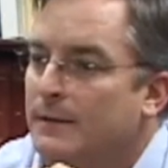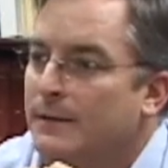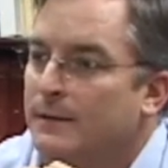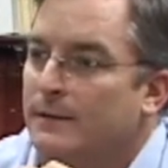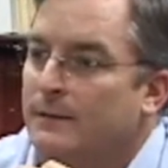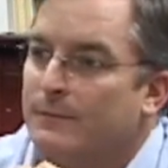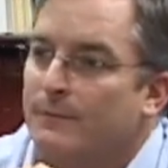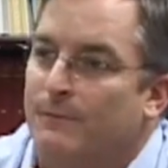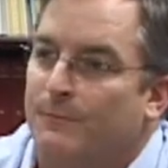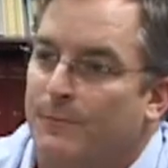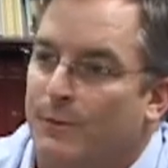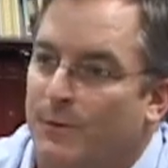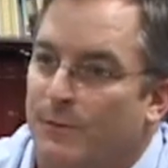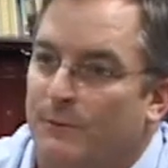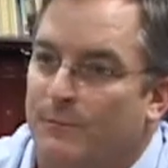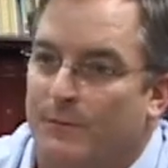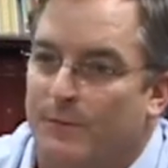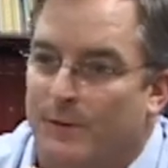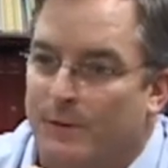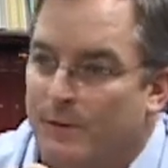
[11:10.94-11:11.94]
Uh,
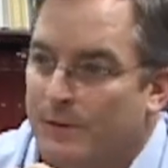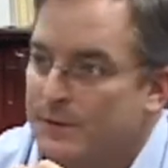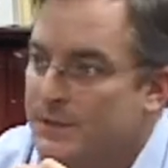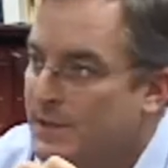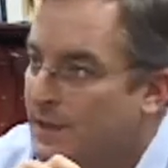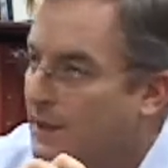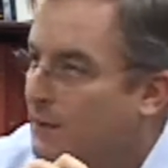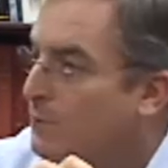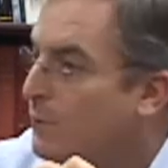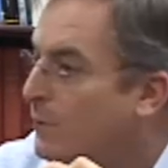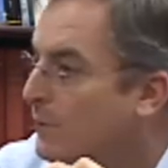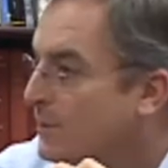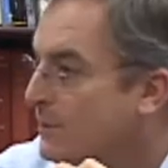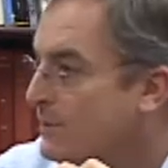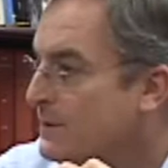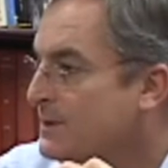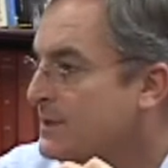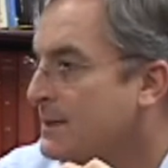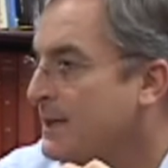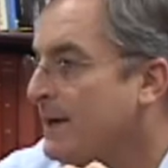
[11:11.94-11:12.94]
from the standpoint
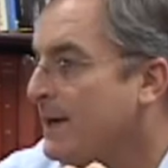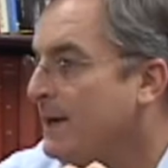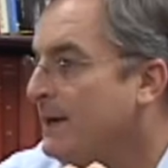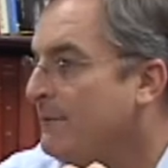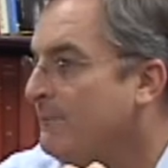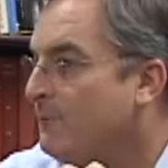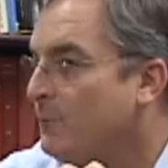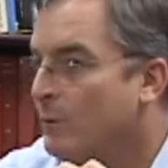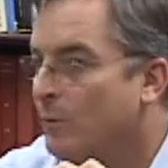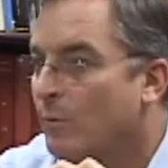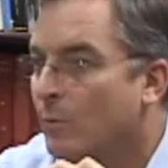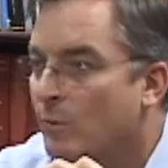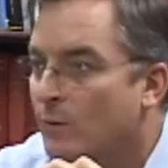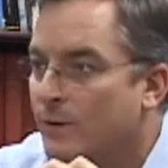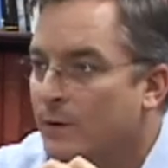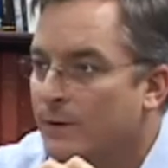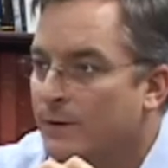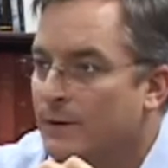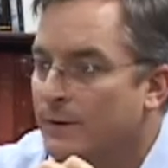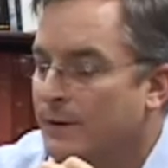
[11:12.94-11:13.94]
of the staff
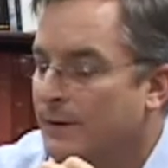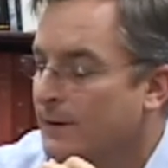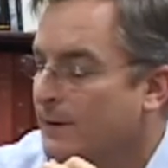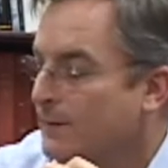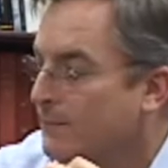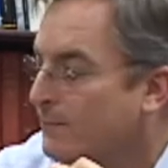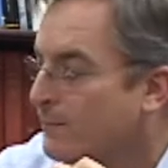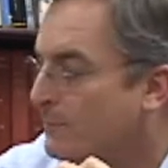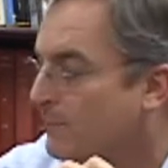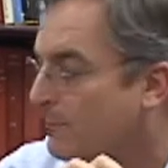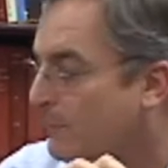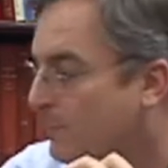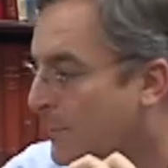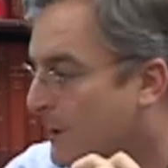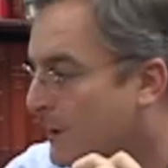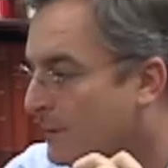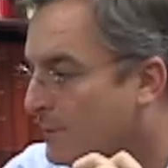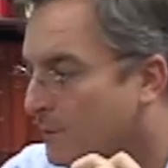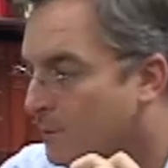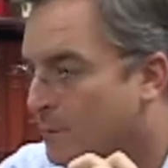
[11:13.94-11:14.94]
reward, um,
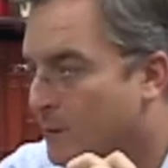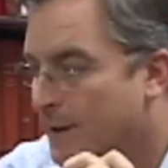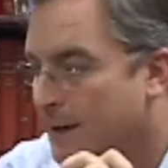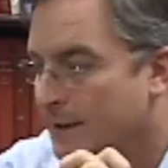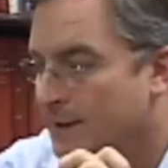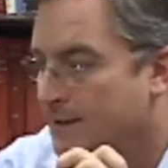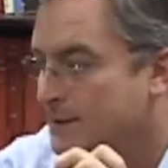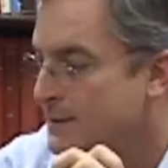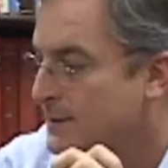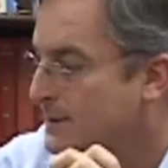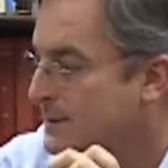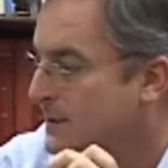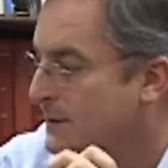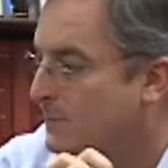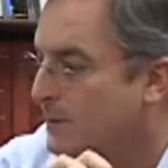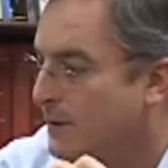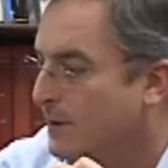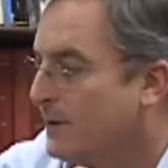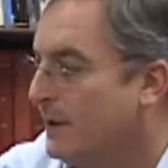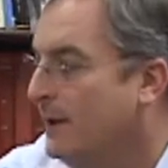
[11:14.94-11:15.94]
medical practices
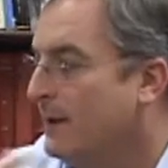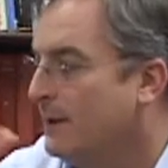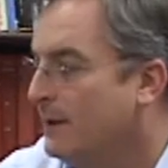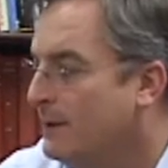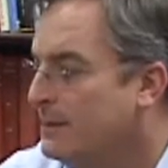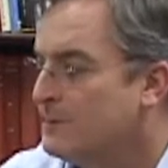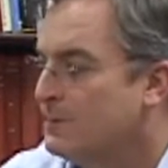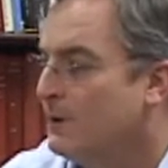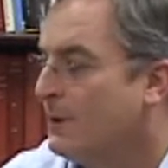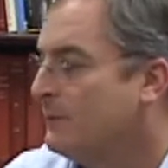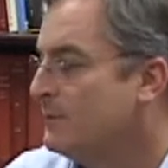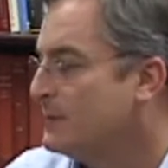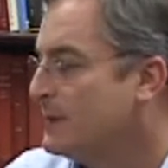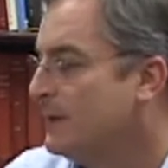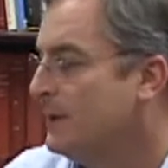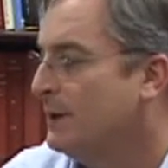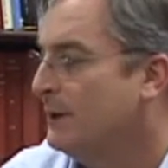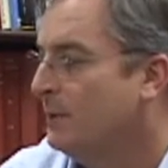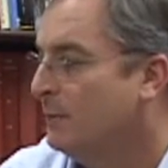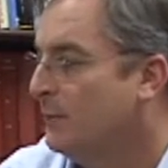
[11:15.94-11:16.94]
up in Atlanta, and that's why I was
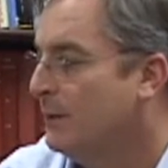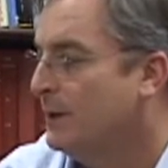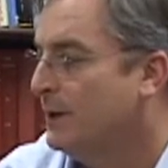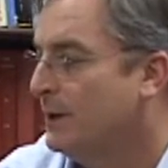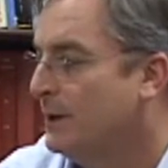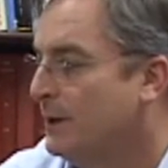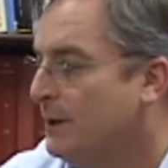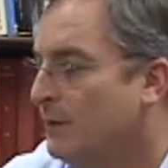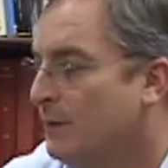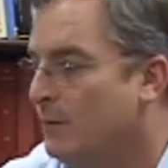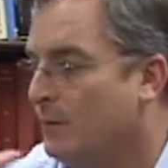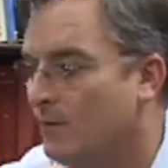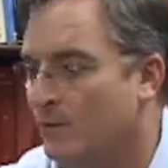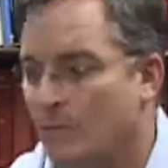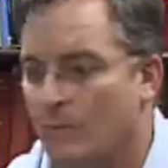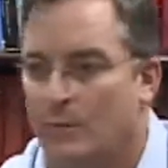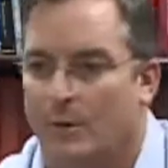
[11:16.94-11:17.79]
headed a minute ago.